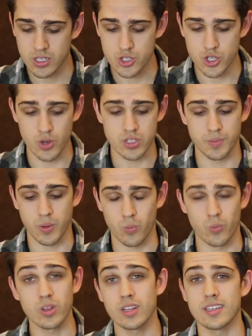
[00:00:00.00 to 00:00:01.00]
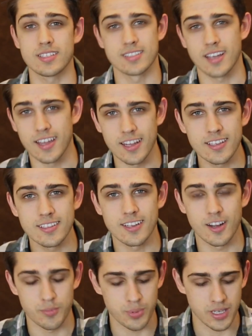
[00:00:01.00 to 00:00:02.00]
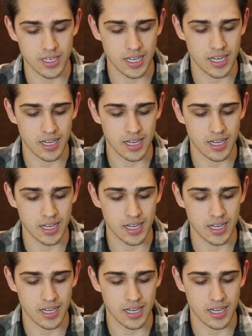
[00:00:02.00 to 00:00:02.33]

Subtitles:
show you something really exciting that I've been